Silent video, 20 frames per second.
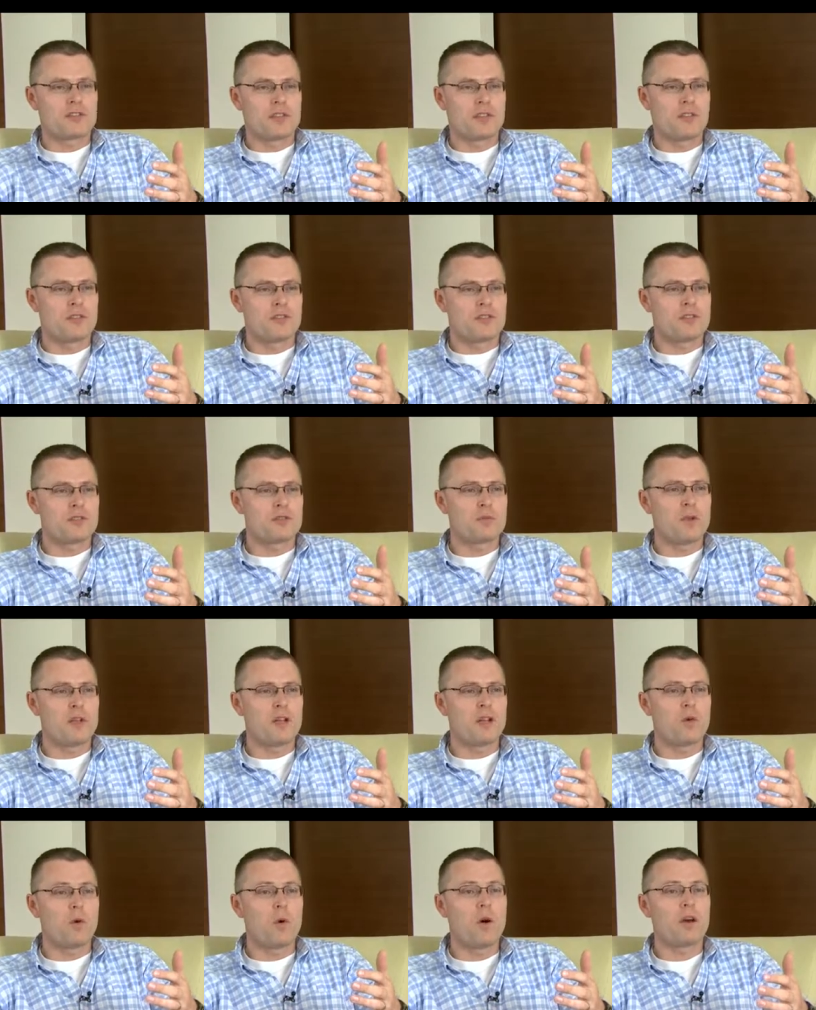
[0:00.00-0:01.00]
services
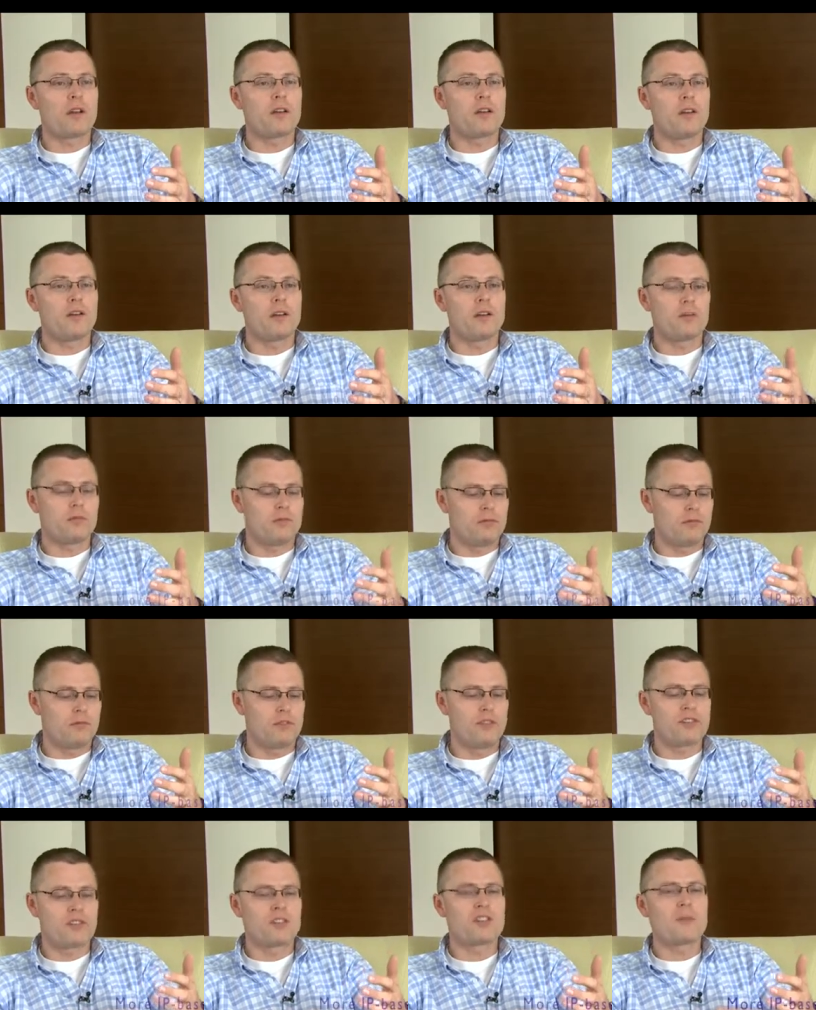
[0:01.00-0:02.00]
being wanted, or
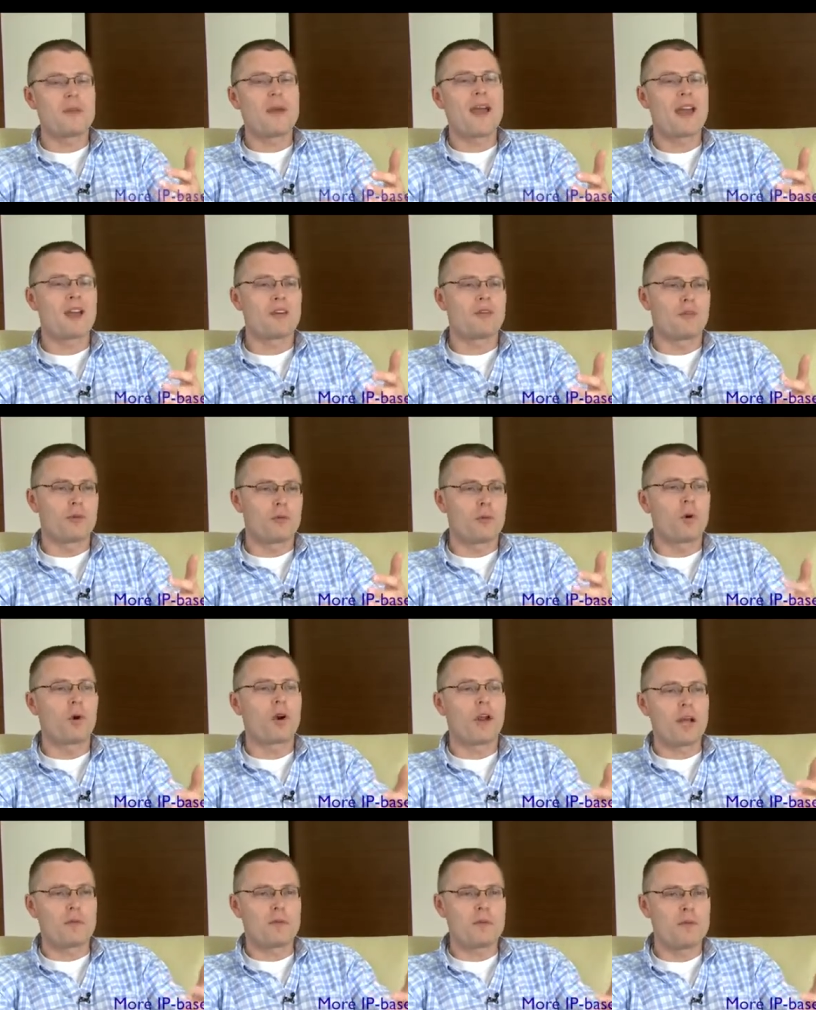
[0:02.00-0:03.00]
there's a demand for
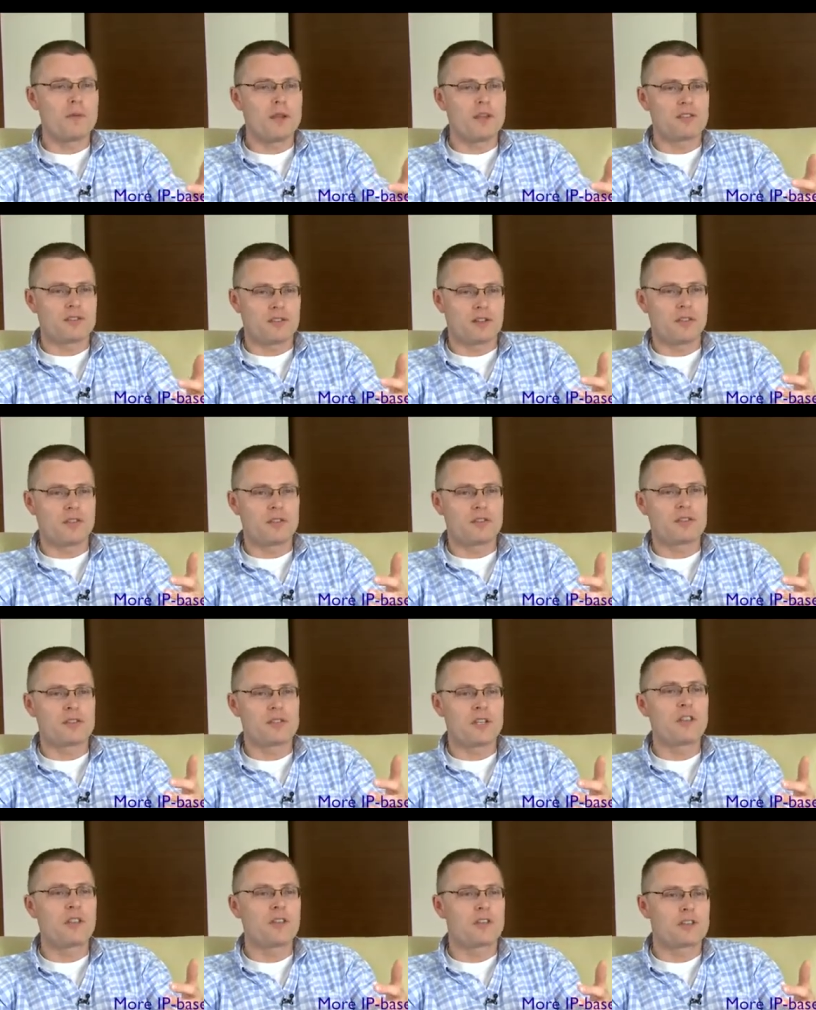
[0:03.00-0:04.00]
more IP-based services
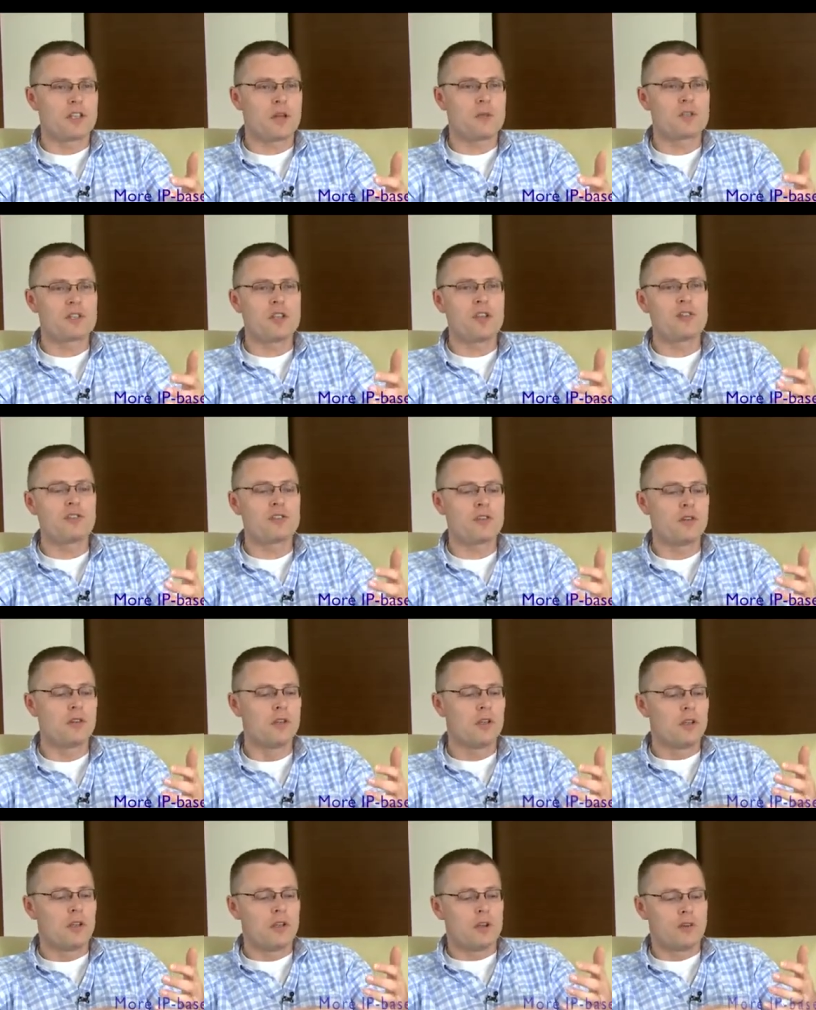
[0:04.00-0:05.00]
into the substation,
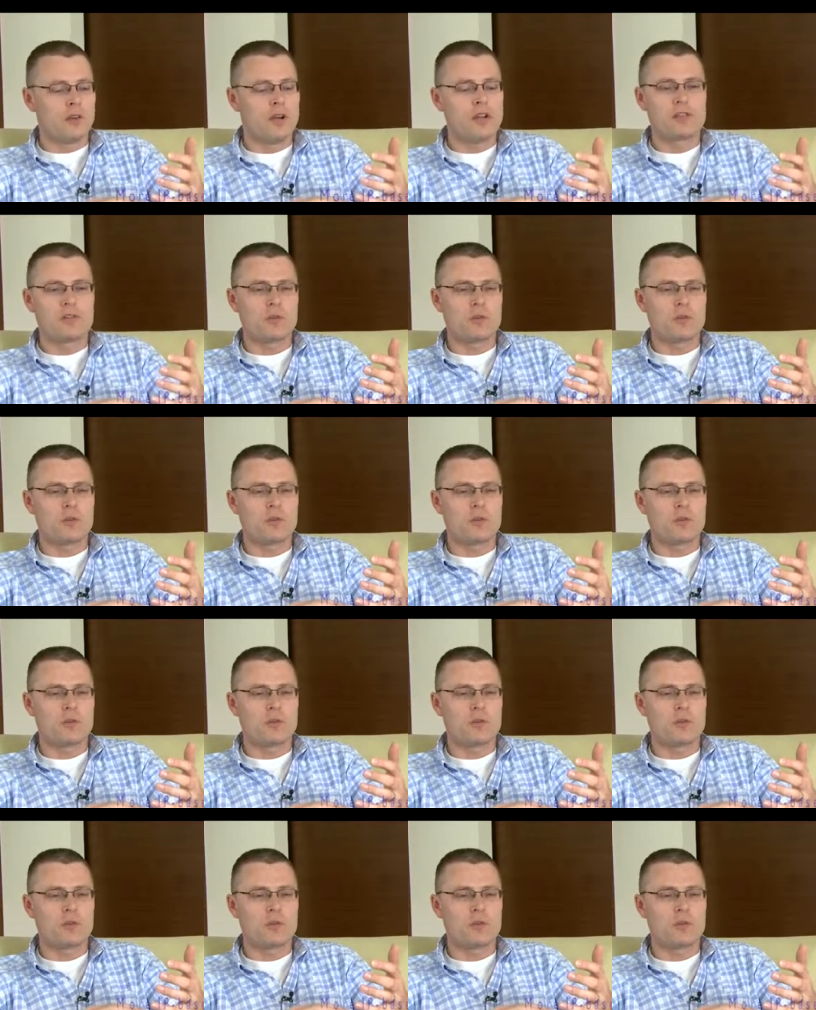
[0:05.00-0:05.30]
right?